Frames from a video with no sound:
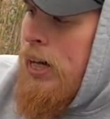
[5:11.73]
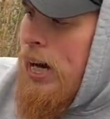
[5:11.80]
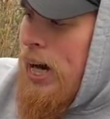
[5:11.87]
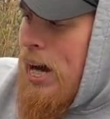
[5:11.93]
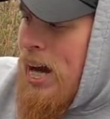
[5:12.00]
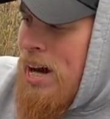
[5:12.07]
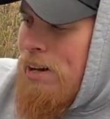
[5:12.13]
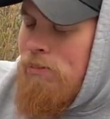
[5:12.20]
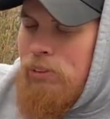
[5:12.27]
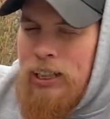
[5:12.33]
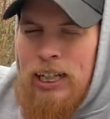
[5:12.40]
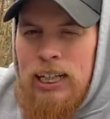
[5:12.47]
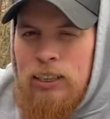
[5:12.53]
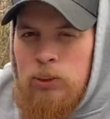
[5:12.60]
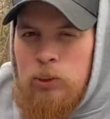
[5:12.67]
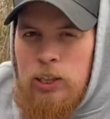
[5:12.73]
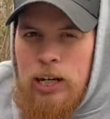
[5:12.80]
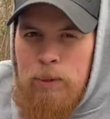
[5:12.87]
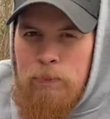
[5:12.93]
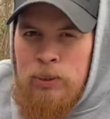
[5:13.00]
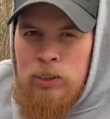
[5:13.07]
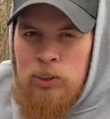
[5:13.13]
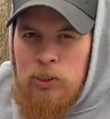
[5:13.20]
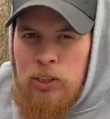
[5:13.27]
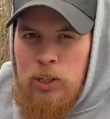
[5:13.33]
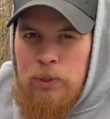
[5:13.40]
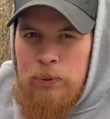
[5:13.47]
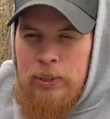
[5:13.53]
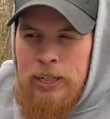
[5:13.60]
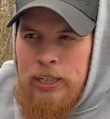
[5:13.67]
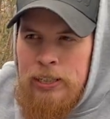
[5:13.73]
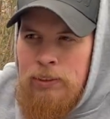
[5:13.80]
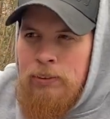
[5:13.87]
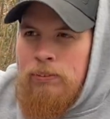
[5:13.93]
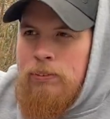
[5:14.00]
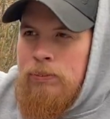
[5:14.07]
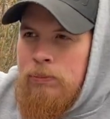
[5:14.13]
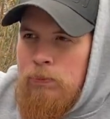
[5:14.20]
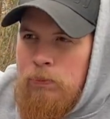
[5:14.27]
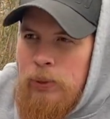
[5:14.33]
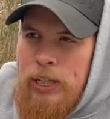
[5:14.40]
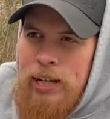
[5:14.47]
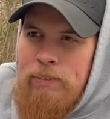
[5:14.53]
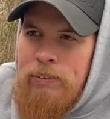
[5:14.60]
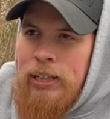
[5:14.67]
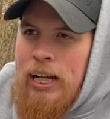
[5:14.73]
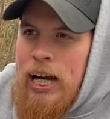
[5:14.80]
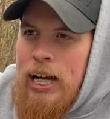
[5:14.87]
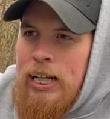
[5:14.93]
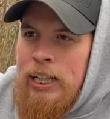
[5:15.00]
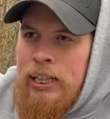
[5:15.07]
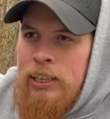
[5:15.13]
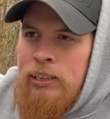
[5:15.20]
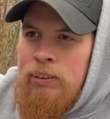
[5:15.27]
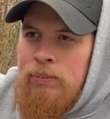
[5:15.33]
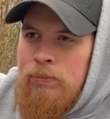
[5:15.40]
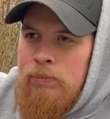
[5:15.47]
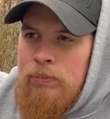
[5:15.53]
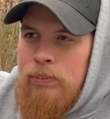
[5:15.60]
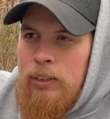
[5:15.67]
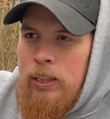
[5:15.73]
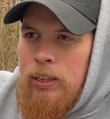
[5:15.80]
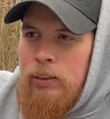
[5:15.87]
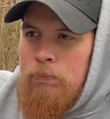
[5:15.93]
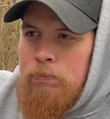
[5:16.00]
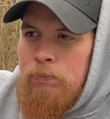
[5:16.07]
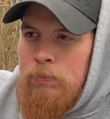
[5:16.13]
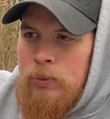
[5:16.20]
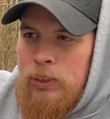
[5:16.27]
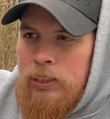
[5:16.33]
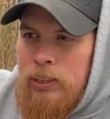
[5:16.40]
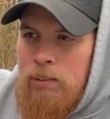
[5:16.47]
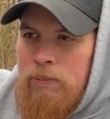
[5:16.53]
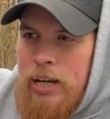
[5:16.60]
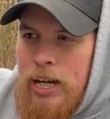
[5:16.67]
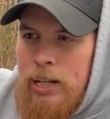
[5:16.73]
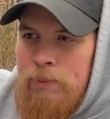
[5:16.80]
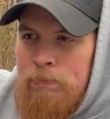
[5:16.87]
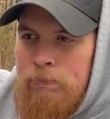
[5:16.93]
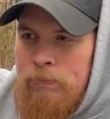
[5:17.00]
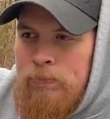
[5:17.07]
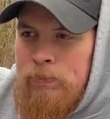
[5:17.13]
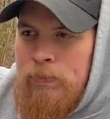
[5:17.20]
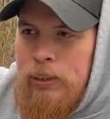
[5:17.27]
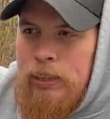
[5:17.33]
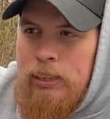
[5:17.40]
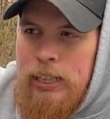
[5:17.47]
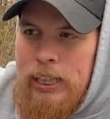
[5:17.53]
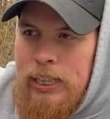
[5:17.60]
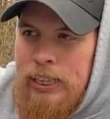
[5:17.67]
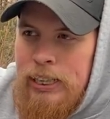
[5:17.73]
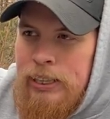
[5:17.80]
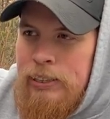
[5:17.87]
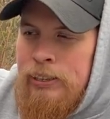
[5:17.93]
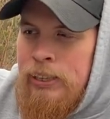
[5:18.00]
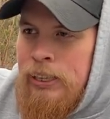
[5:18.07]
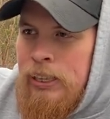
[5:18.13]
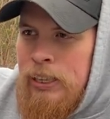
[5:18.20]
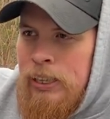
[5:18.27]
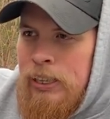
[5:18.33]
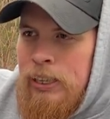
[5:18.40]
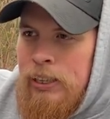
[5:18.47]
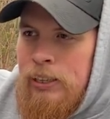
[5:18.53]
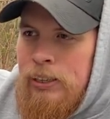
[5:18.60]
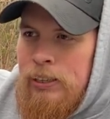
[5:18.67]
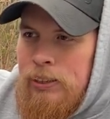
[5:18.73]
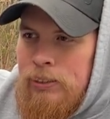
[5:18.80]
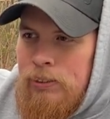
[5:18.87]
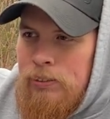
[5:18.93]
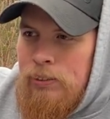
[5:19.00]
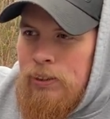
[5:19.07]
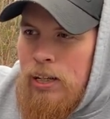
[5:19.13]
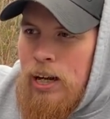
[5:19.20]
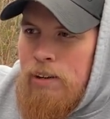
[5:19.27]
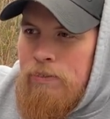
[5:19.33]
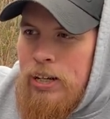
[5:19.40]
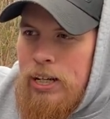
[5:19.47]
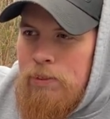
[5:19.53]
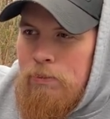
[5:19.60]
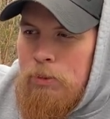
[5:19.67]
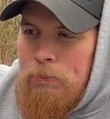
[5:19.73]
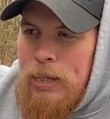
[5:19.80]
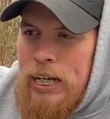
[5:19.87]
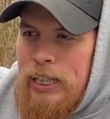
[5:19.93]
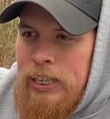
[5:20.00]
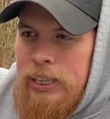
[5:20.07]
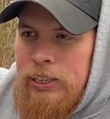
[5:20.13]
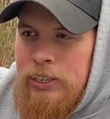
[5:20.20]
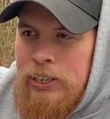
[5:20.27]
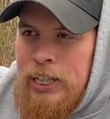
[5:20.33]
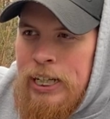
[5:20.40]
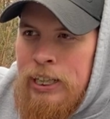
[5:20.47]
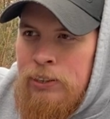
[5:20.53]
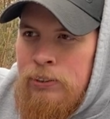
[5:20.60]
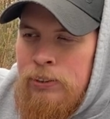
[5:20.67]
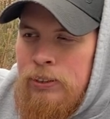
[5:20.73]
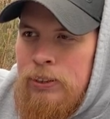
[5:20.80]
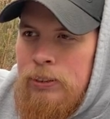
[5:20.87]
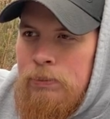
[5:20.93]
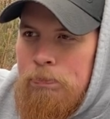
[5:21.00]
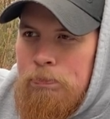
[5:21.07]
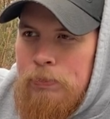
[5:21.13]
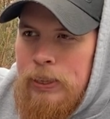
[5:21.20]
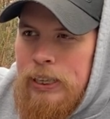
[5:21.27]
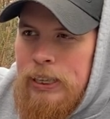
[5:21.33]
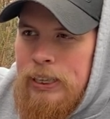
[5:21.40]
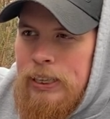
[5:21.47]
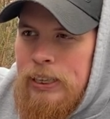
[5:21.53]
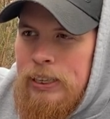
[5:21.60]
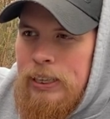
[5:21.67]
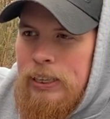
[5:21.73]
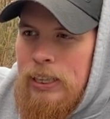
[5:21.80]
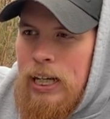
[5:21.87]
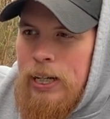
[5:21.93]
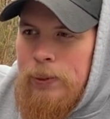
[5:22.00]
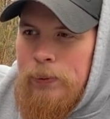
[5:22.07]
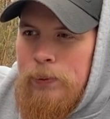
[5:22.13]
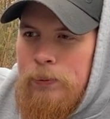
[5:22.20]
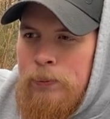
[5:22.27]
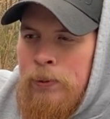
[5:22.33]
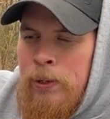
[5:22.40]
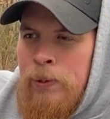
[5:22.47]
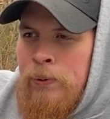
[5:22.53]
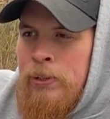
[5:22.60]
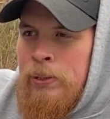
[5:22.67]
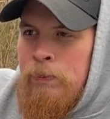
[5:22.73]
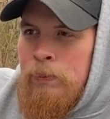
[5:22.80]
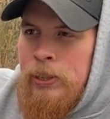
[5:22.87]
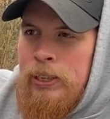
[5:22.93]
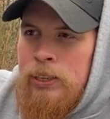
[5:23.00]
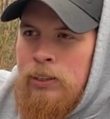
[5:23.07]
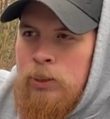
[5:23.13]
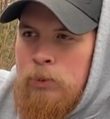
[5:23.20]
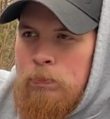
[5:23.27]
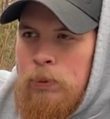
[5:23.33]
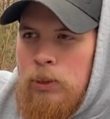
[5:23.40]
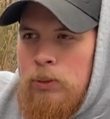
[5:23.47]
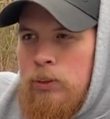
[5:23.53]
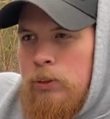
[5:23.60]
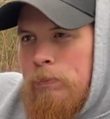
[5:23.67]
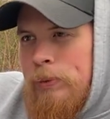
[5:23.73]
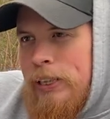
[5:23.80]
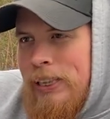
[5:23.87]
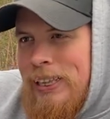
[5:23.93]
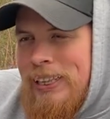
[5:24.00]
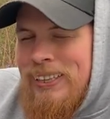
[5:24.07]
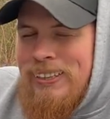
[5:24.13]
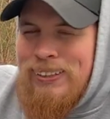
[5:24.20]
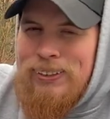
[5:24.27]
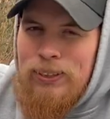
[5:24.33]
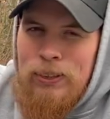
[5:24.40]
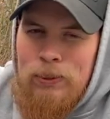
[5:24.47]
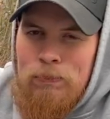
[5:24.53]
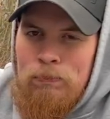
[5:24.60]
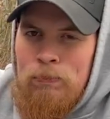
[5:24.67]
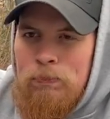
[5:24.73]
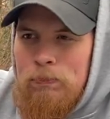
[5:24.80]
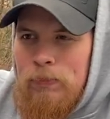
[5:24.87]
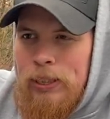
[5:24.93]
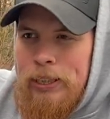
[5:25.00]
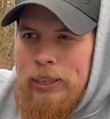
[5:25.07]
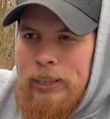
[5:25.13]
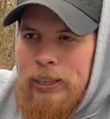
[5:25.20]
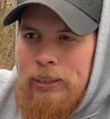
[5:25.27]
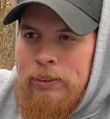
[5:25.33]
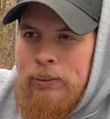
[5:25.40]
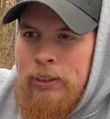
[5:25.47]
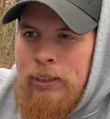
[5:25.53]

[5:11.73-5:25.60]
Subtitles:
haven't got to try them in the snow yet. Haven't got any since I've had them, and I've had them about a year now, but I do know that we're supposed to be getting some, and